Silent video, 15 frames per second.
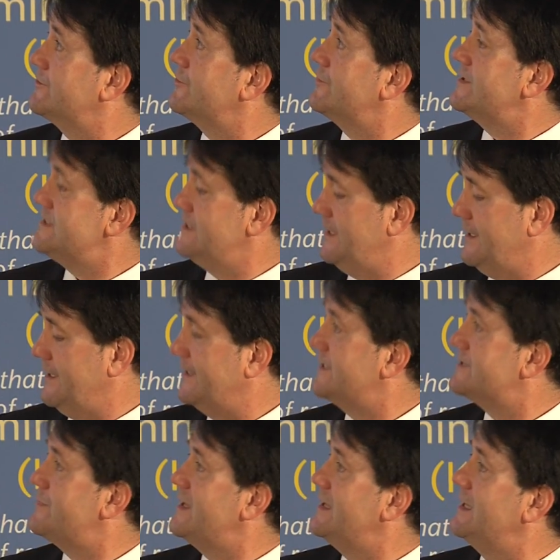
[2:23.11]
traditionally it
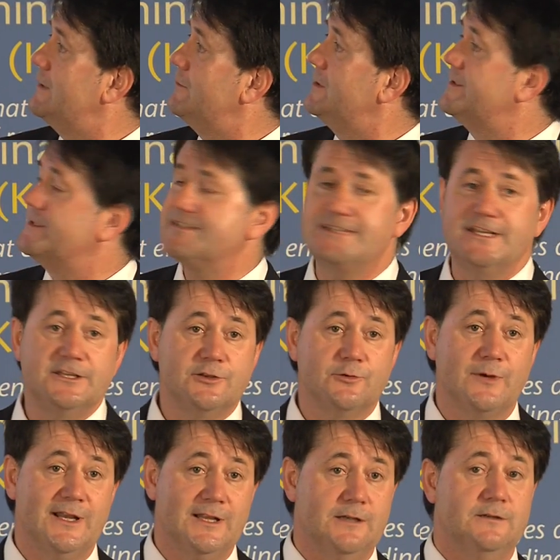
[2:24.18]
has been labelled the
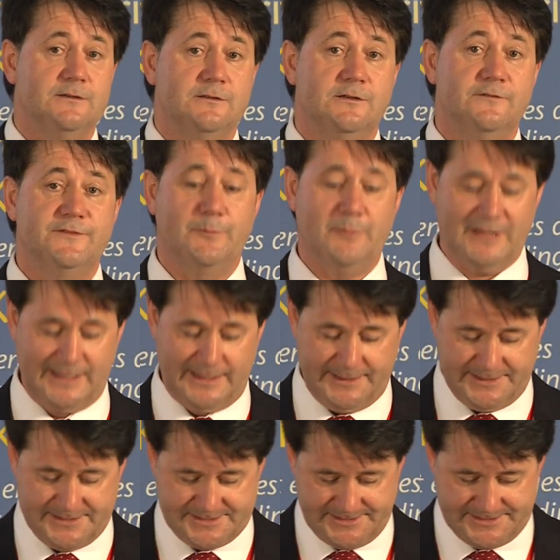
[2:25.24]
Cinderella of the
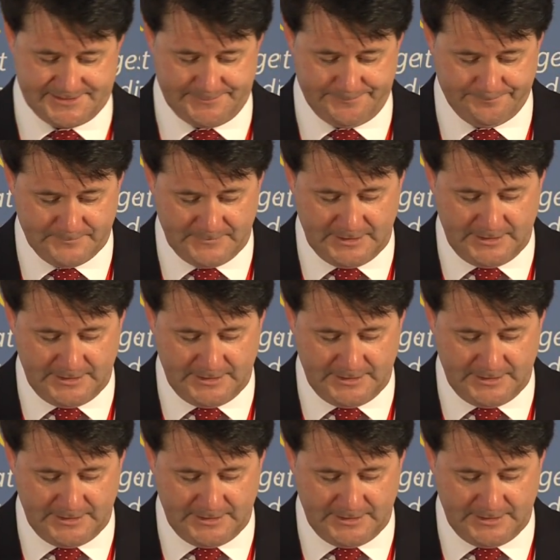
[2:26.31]
planning system.